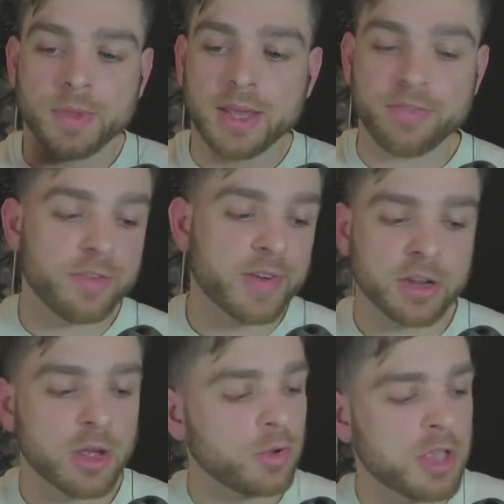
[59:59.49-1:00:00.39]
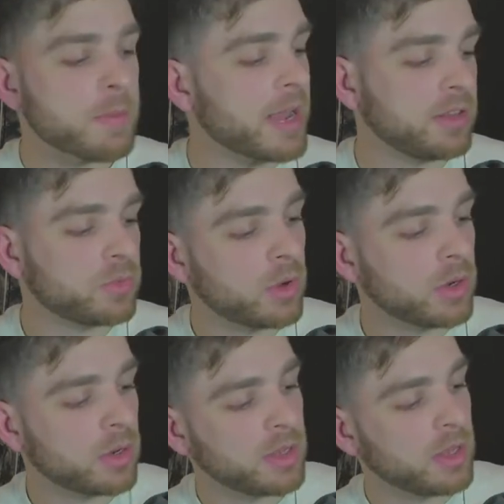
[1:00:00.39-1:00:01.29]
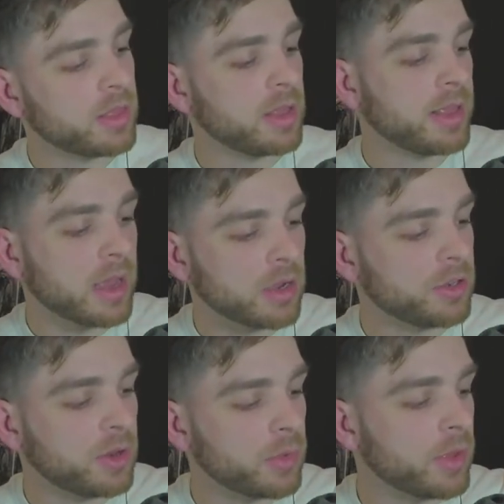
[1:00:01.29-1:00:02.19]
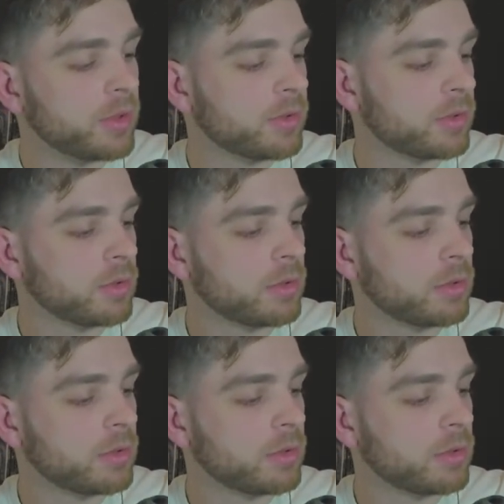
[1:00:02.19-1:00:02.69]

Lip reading: if you've had a go on your mate's one and you think, yeah, I can do this,